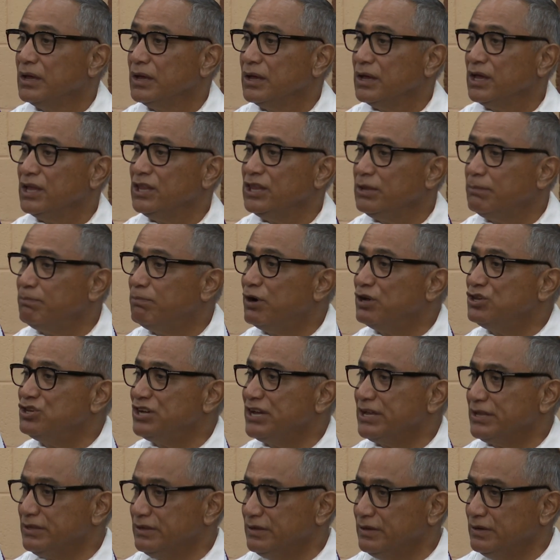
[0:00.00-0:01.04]
In the
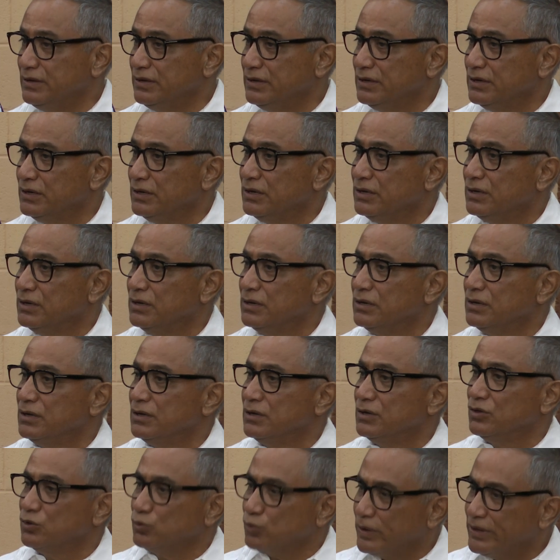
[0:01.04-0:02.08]
budget
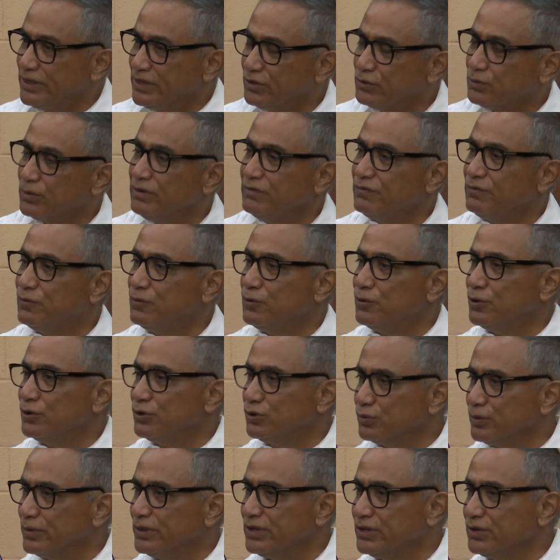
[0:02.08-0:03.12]

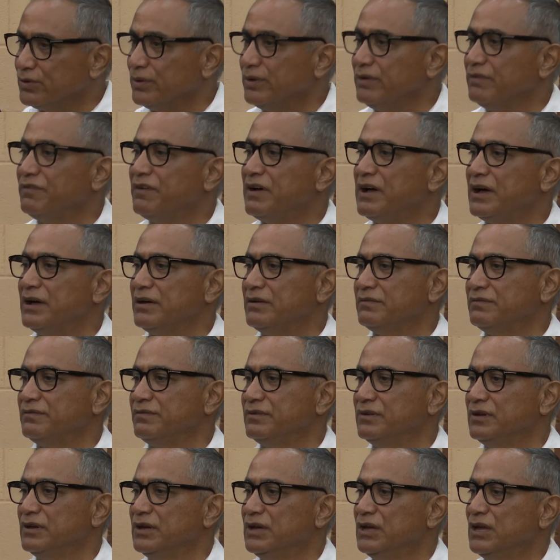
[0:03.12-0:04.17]
2024-2025,
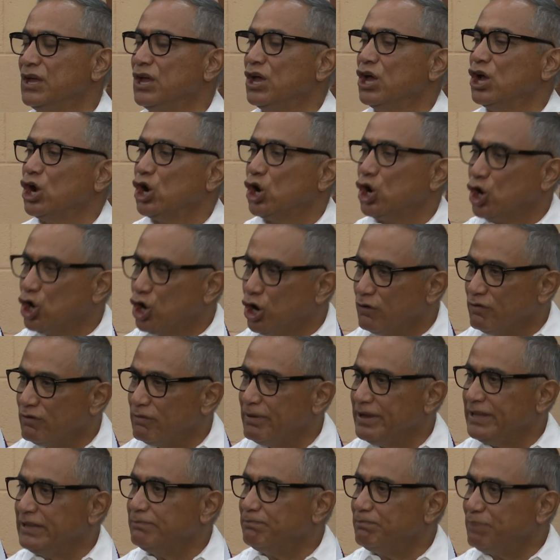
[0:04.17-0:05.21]

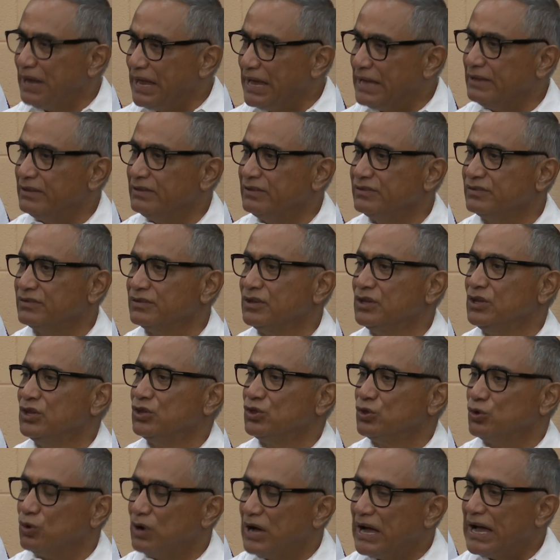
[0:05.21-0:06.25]
government plans
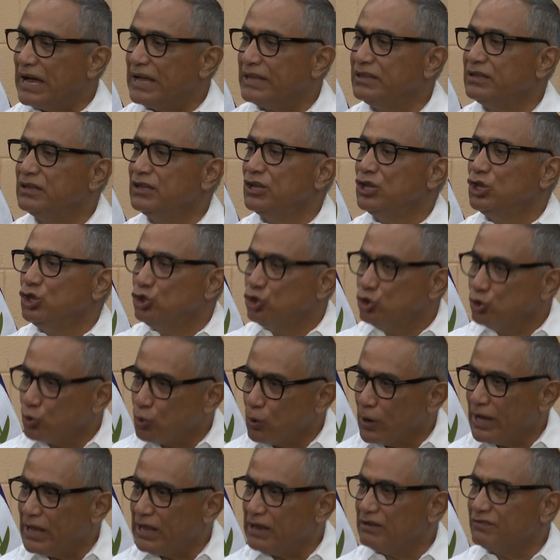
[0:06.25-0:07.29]
to add
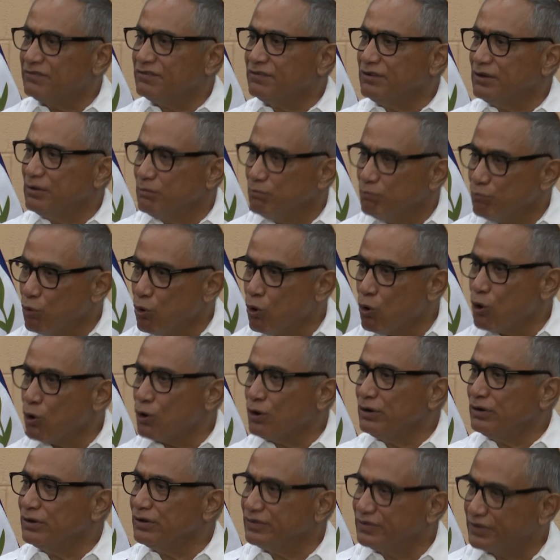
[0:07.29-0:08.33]
12 more
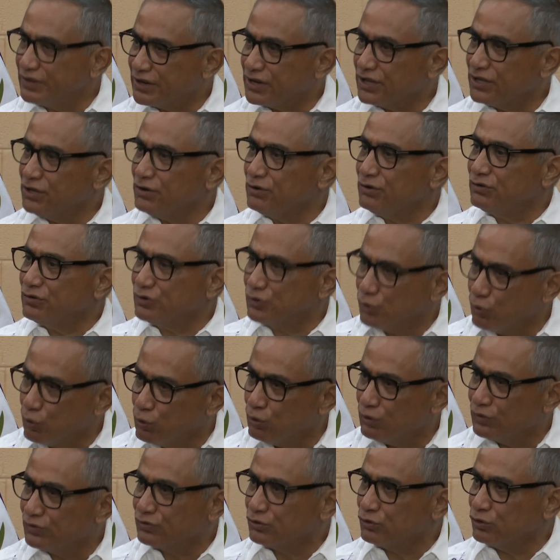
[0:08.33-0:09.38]
secondary
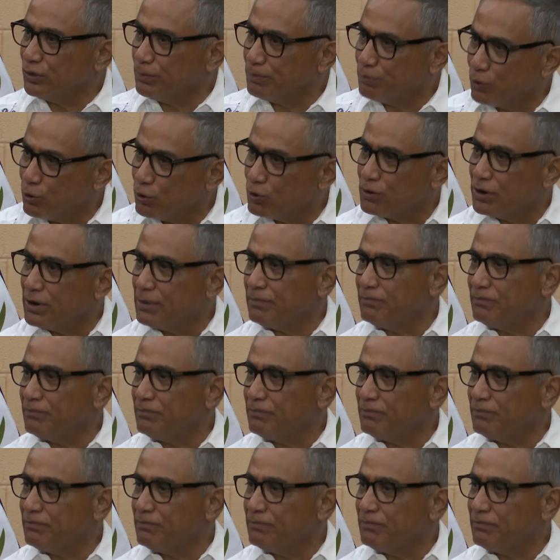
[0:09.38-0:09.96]
schools to the program.